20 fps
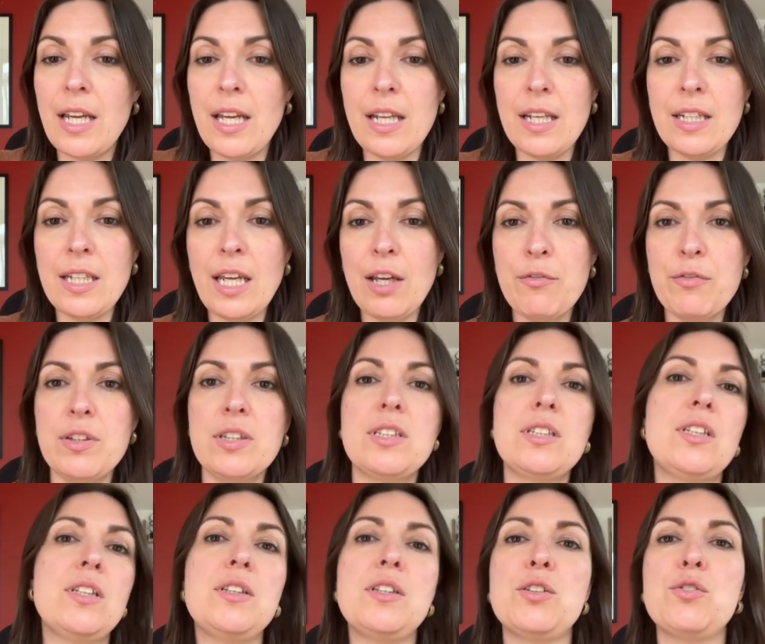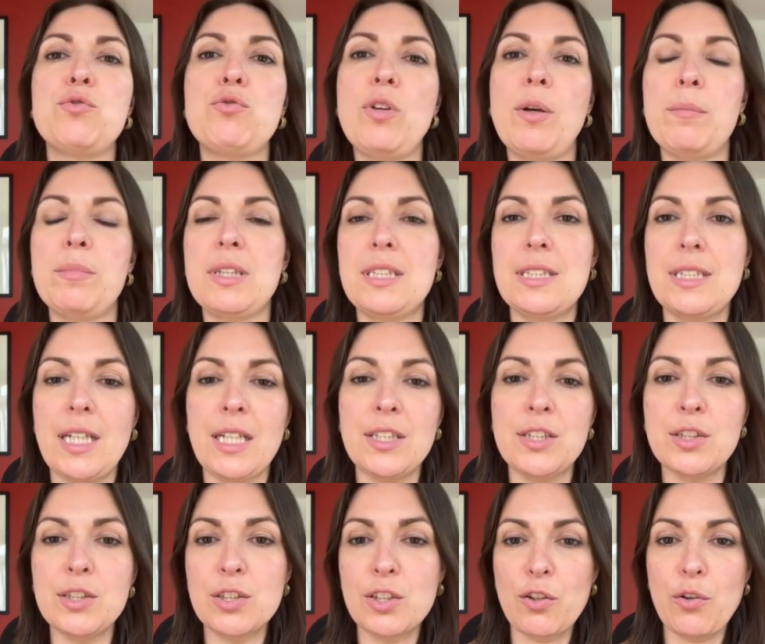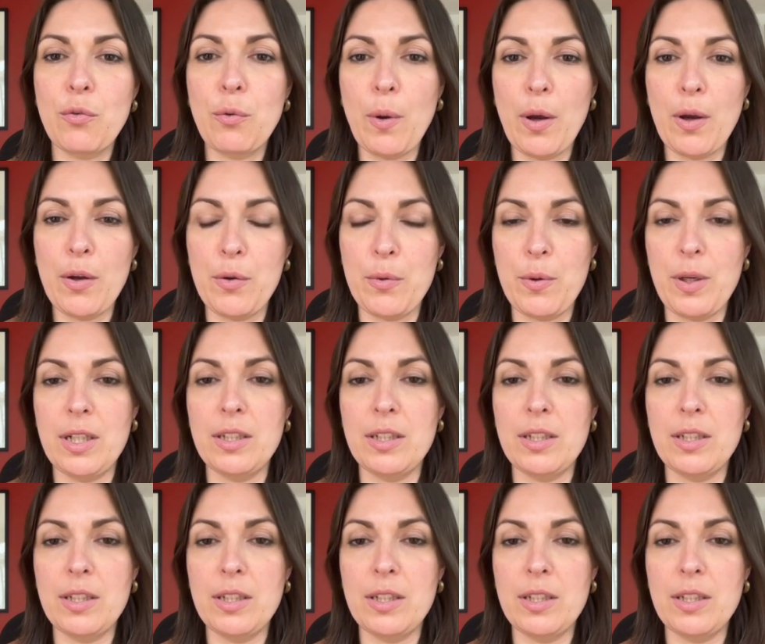any efforts to disrupt the status quo